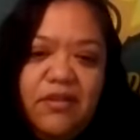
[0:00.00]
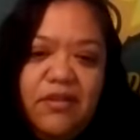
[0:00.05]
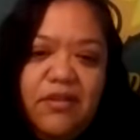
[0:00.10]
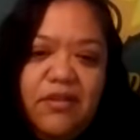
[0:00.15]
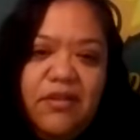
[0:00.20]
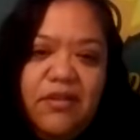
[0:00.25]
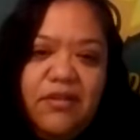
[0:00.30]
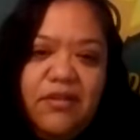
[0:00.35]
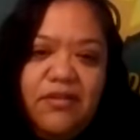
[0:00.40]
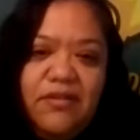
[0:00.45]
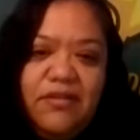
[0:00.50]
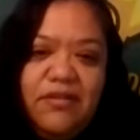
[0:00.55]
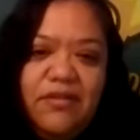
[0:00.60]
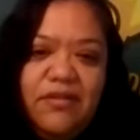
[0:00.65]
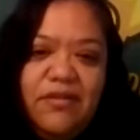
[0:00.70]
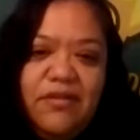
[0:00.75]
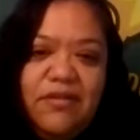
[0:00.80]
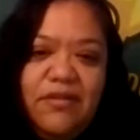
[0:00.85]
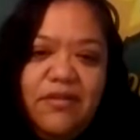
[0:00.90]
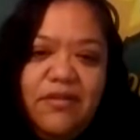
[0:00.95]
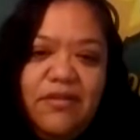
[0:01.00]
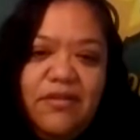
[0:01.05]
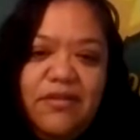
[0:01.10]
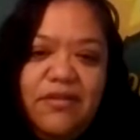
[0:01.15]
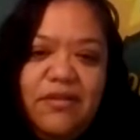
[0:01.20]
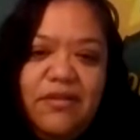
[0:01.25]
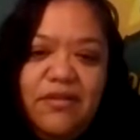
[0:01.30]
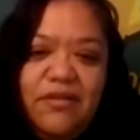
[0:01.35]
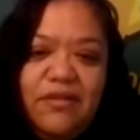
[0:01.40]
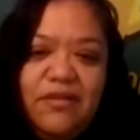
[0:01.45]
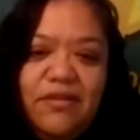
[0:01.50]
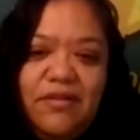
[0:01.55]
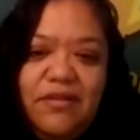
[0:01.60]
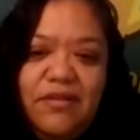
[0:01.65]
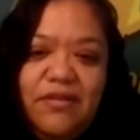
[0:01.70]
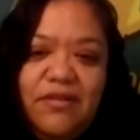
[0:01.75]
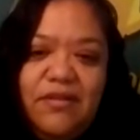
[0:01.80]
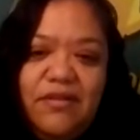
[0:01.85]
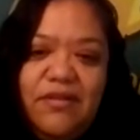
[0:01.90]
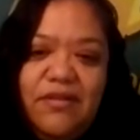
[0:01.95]

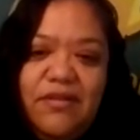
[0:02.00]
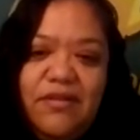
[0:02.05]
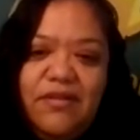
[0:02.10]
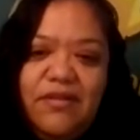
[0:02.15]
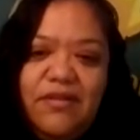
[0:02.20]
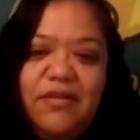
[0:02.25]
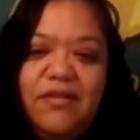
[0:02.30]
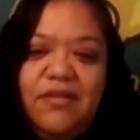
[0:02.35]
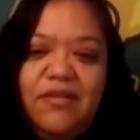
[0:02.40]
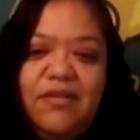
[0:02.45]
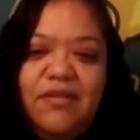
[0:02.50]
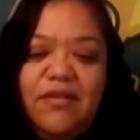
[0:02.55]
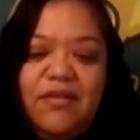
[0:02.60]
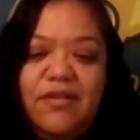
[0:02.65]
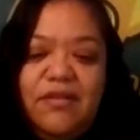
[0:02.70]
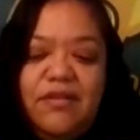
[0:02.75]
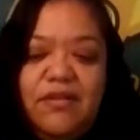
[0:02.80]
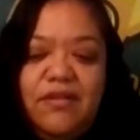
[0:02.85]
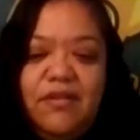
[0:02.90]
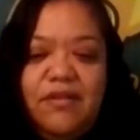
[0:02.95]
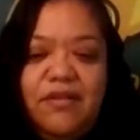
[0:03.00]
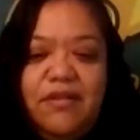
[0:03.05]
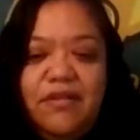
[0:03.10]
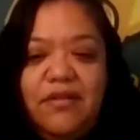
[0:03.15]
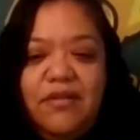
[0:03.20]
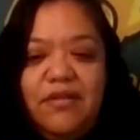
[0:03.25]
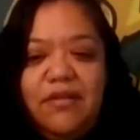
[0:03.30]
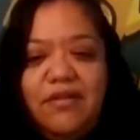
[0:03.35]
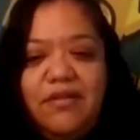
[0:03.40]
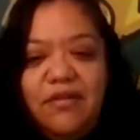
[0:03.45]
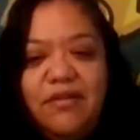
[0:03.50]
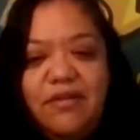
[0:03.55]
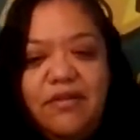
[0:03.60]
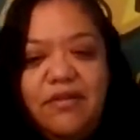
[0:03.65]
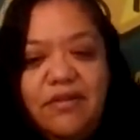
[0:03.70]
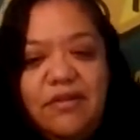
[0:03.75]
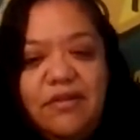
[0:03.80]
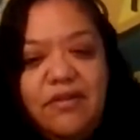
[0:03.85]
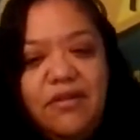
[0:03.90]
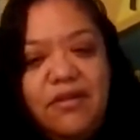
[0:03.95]

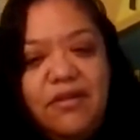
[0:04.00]
(not speaking)